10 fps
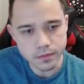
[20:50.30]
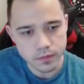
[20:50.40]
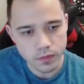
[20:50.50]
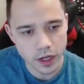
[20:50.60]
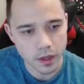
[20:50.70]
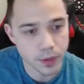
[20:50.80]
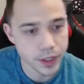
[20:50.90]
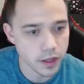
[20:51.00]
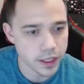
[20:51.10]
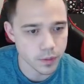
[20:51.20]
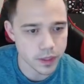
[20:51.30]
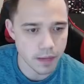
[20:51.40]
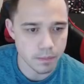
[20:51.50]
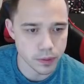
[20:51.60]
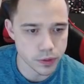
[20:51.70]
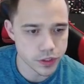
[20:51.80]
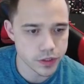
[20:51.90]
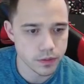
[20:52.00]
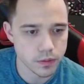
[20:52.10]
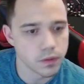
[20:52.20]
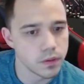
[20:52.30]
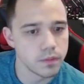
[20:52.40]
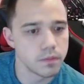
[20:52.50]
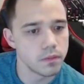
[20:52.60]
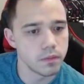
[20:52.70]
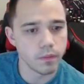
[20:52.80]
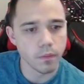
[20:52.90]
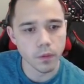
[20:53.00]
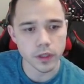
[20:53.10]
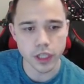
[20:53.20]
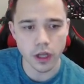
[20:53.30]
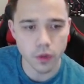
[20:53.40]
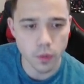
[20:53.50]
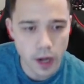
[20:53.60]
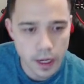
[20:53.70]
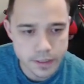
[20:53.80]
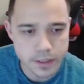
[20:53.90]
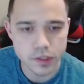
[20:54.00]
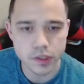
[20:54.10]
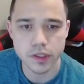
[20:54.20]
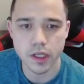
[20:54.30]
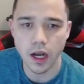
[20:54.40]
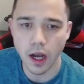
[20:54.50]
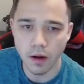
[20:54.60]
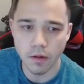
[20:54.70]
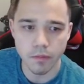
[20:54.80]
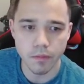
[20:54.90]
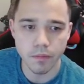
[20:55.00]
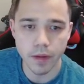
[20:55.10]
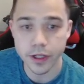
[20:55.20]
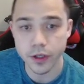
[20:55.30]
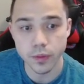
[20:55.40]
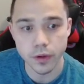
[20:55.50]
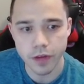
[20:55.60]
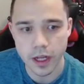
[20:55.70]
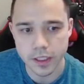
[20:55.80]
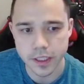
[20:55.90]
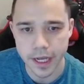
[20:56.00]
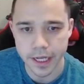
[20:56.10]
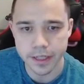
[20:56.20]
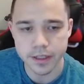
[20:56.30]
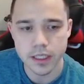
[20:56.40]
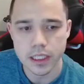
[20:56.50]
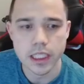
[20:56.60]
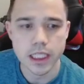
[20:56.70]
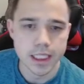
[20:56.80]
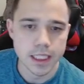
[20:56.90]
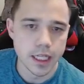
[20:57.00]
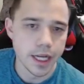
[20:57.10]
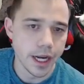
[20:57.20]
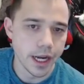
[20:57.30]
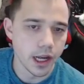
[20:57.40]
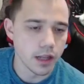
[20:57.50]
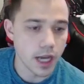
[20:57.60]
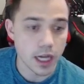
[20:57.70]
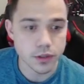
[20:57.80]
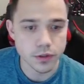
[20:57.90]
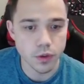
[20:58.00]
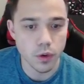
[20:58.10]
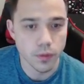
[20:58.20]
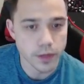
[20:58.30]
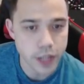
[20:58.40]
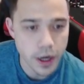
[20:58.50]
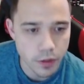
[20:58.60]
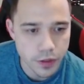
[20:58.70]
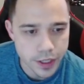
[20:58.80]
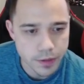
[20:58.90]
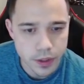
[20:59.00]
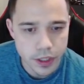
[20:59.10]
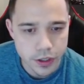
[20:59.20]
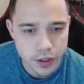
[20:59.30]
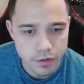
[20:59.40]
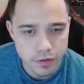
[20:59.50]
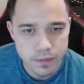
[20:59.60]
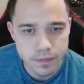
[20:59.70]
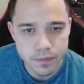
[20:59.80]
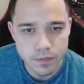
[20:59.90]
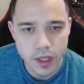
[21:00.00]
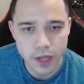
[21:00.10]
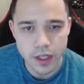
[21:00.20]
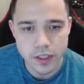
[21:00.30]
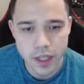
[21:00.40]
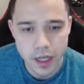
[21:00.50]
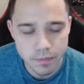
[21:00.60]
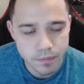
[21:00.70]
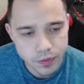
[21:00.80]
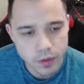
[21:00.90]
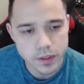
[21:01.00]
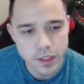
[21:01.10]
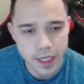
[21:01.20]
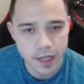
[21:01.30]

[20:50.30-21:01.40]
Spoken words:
I got pretty lucky with that boost, which otherwise my Goon would have had to tank at last resort, which I don't think it really could have at that time. Once again,